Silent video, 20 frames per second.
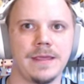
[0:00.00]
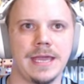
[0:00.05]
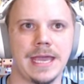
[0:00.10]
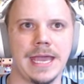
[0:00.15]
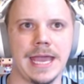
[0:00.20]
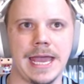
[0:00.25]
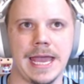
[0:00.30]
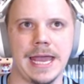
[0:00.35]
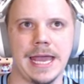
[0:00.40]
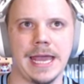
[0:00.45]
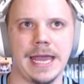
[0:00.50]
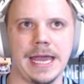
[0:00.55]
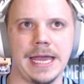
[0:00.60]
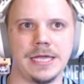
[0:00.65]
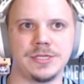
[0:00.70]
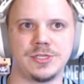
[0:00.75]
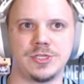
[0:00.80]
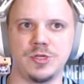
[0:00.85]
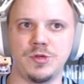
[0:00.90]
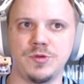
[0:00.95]

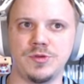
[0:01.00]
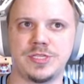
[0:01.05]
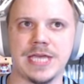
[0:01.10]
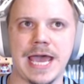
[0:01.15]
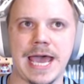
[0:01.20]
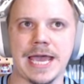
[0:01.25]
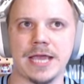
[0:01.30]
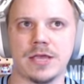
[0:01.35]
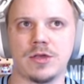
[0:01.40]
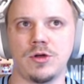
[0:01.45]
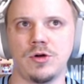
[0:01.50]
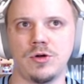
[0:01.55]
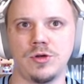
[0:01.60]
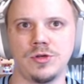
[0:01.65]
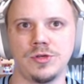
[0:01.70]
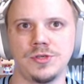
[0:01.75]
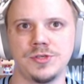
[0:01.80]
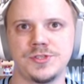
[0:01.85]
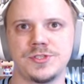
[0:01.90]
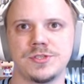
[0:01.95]
had two
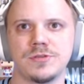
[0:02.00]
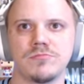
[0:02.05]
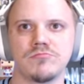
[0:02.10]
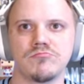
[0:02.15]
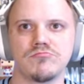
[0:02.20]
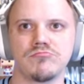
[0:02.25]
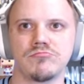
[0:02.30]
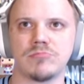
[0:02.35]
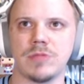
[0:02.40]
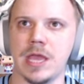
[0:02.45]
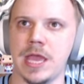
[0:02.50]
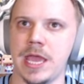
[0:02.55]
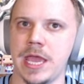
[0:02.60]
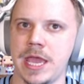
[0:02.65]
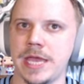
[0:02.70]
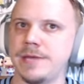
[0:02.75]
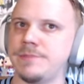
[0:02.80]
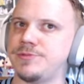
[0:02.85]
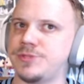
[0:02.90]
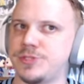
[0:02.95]
tackles
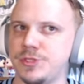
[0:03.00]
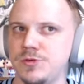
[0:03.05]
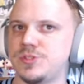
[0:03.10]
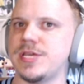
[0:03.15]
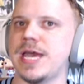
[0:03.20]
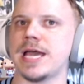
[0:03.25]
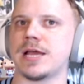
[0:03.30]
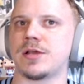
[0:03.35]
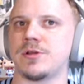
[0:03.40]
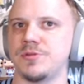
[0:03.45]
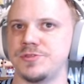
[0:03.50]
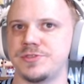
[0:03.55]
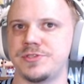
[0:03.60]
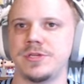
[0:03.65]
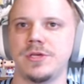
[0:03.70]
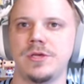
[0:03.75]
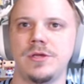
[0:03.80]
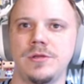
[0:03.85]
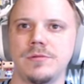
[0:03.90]
and two tackles.